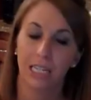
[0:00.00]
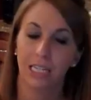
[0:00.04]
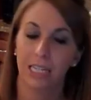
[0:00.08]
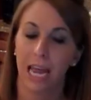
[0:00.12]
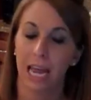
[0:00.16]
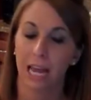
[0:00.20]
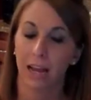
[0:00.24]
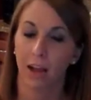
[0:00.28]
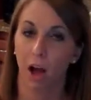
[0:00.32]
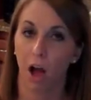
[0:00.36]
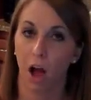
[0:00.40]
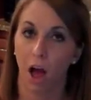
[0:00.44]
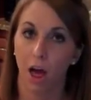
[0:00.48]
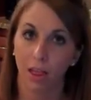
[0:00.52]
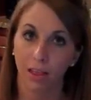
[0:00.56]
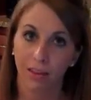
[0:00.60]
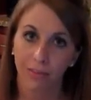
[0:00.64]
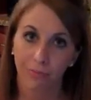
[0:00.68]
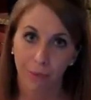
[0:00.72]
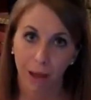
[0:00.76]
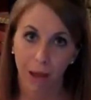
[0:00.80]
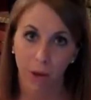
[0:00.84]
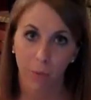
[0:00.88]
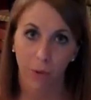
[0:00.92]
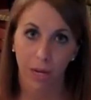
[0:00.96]
take all of
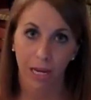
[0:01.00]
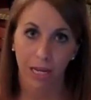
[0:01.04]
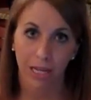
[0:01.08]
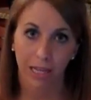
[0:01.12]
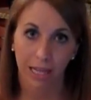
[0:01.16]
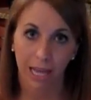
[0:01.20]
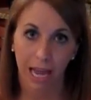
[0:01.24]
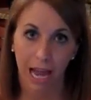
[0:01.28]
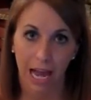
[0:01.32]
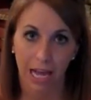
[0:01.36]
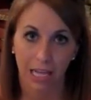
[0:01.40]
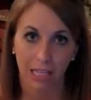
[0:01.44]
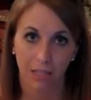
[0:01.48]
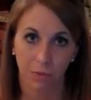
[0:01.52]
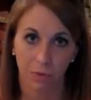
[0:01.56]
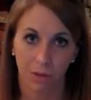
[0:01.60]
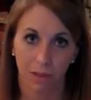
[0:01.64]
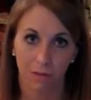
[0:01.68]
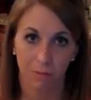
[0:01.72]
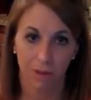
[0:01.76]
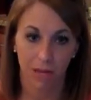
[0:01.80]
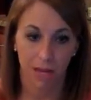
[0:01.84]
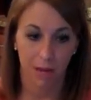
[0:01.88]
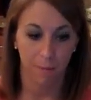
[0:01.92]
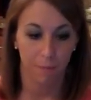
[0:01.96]
my weekly ads with
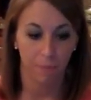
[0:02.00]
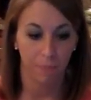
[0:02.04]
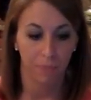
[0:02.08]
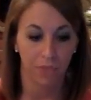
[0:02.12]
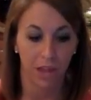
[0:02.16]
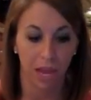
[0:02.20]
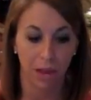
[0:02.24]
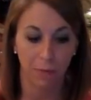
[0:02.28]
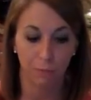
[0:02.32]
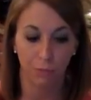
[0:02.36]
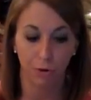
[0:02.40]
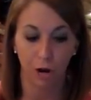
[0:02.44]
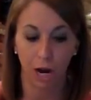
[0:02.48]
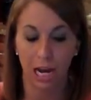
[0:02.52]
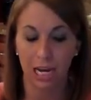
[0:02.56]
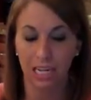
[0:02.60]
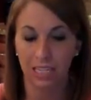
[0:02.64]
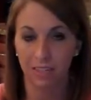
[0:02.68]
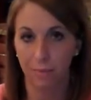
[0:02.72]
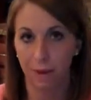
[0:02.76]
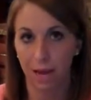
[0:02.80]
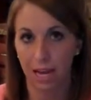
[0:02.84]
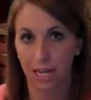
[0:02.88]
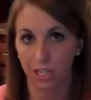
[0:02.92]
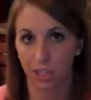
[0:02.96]
me, and price
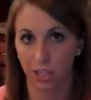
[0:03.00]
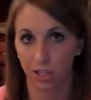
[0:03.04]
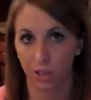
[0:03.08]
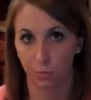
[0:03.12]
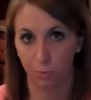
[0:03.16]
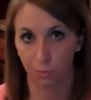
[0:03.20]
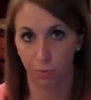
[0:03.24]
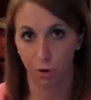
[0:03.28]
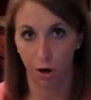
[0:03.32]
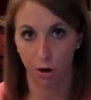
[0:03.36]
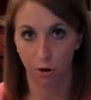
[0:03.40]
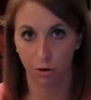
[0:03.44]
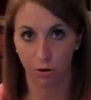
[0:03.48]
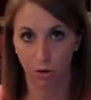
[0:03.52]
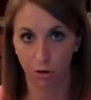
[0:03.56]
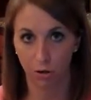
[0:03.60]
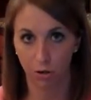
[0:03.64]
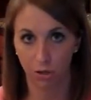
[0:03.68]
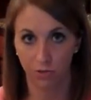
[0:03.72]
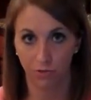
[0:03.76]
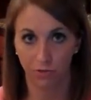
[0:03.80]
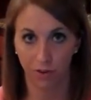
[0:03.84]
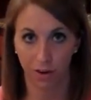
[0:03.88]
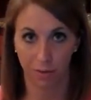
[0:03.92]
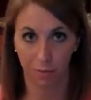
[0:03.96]
match the
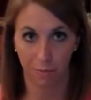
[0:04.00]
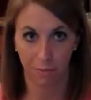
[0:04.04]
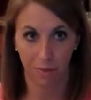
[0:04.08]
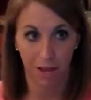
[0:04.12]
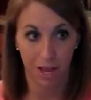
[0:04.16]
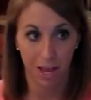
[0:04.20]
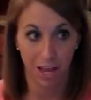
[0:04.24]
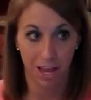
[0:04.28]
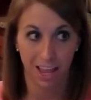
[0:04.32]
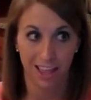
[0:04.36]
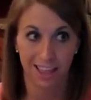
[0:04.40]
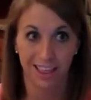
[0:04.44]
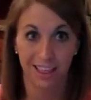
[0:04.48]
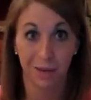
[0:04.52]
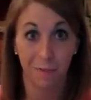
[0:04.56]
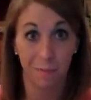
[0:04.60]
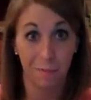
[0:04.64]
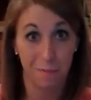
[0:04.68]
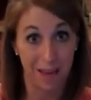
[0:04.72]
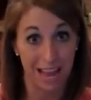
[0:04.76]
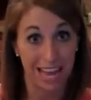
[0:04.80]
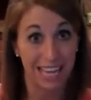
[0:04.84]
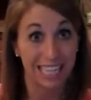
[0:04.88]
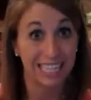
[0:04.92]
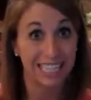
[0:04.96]
produce from the
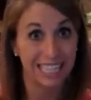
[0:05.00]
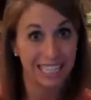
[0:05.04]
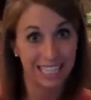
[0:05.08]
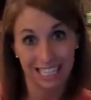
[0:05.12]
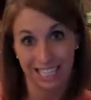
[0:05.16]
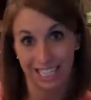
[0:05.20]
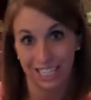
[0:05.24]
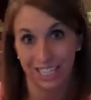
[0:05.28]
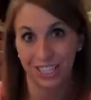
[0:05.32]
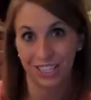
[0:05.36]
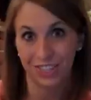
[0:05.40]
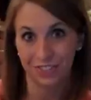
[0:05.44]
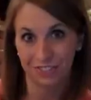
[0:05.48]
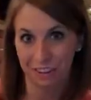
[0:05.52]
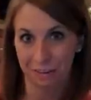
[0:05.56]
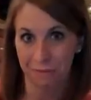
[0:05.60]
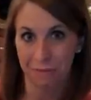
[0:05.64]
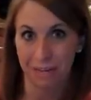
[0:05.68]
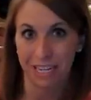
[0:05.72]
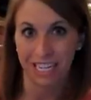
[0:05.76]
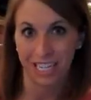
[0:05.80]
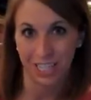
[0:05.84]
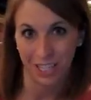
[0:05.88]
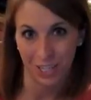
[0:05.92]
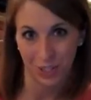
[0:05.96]
best deals from
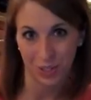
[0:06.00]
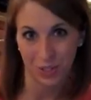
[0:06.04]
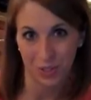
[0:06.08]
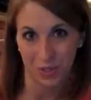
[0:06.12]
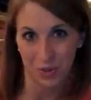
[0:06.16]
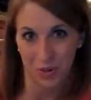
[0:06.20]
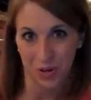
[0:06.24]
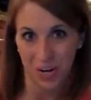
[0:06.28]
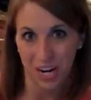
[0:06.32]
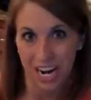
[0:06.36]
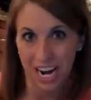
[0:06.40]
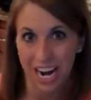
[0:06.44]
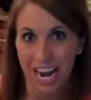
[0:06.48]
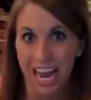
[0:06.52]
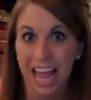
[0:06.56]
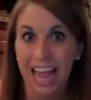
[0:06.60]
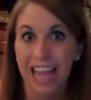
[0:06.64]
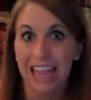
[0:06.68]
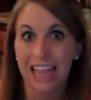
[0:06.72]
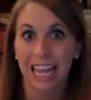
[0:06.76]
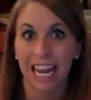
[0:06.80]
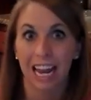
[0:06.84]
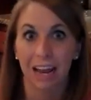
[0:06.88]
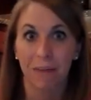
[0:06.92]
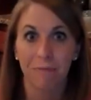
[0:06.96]
each store,
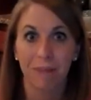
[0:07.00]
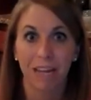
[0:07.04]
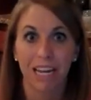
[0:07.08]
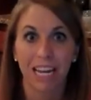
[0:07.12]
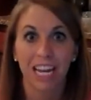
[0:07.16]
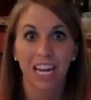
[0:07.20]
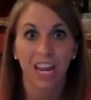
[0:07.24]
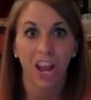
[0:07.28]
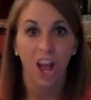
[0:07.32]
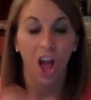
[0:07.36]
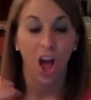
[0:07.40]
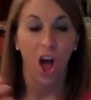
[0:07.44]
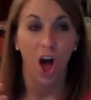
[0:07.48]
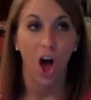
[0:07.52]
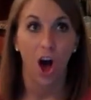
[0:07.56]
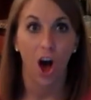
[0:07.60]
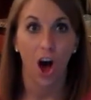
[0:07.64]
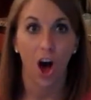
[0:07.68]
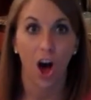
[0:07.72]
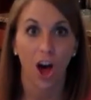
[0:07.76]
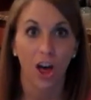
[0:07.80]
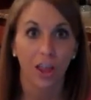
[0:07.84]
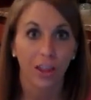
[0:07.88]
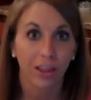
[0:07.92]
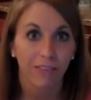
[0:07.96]
then I'm getting
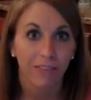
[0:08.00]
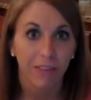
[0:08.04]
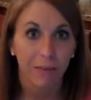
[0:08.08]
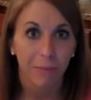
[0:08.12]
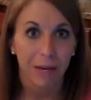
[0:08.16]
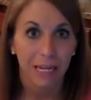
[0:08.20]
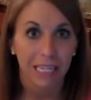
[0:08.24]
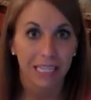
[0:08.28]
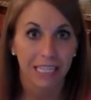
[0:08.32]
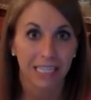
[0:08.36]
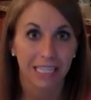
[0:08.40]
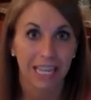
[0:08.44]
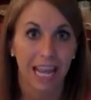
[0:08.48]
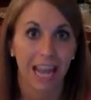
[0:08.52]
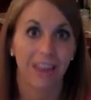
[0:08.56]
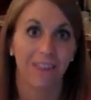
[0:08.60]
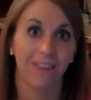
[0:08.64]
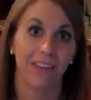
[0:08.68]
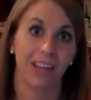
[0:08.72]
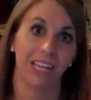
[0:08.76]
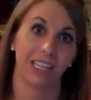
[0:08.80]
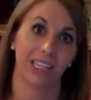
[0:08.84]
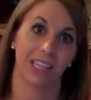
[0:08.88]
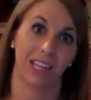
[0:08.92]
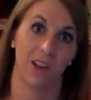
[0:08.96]
all of the best
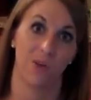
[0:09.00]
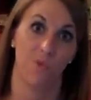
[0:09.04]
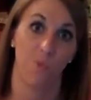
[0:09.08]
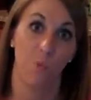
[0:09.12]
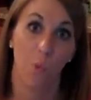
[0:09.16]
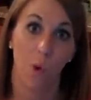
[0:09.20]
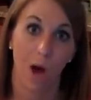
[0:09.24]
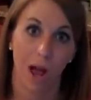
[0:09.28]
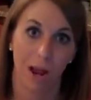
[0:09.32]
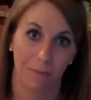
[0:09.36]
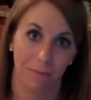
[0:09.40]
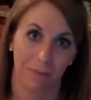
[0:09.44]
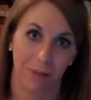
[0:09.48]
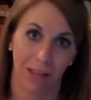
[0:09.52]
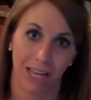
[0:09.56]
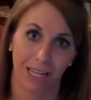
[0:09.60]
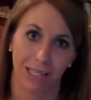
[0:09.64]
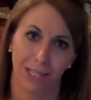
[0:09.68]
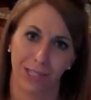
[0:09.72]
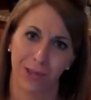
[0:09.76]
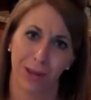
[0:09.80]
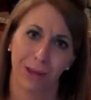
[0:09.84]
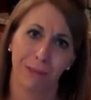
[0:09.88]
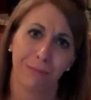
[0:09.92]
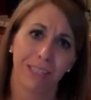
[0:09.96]
savings in one place.
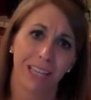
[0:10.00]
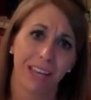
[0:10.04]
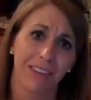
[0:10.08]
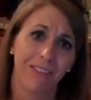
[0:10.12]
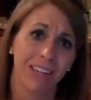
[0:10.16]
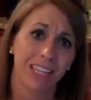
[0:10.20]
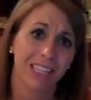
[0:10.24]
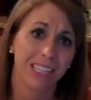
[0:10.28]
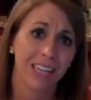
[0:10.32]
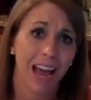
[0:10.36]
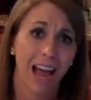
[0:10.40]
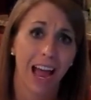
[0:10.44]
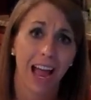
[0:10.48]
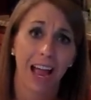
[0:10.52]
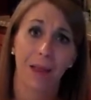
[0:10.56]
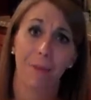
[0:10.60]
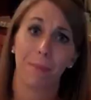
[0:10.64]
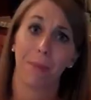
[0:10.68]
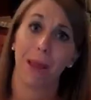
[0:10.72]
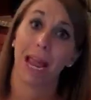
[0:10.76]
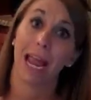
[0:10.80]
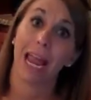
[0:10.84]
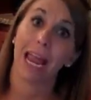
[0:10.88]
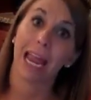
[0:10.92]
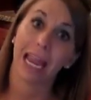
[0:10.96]
So I'm saving time
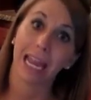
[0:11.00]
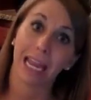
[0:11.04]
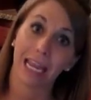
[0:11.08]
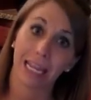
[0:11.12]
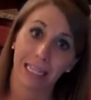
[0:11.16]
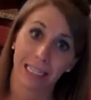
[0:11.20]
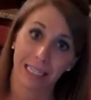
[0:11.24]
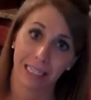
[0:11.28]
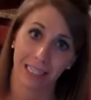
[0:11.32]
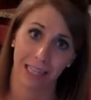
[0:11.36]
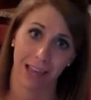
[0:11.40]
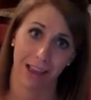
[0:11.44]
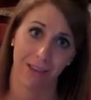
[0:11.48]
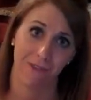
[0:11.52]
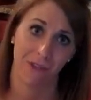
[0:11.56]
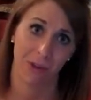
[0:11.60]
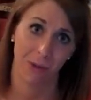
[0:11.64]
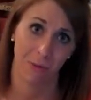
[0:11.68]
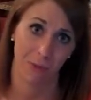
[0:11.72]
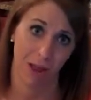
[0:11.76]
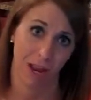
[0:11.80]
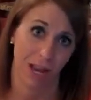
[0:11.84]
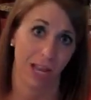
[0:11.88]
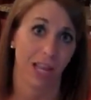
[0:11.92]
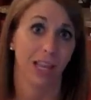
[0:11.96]
and saving
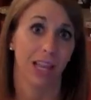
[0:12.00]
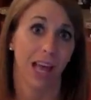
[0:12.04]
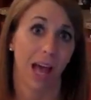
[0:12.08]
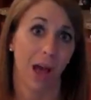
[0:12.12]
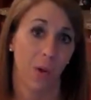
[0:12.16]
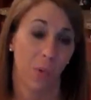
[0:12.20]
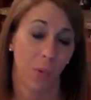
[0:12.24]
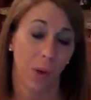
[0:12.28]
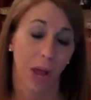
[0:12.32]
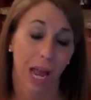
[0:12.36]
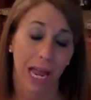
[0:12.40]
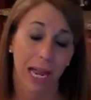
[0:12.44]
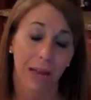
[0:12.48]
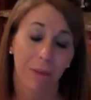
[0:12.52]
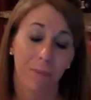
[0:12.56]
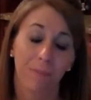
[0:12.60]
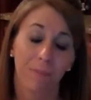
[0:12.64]
money that way.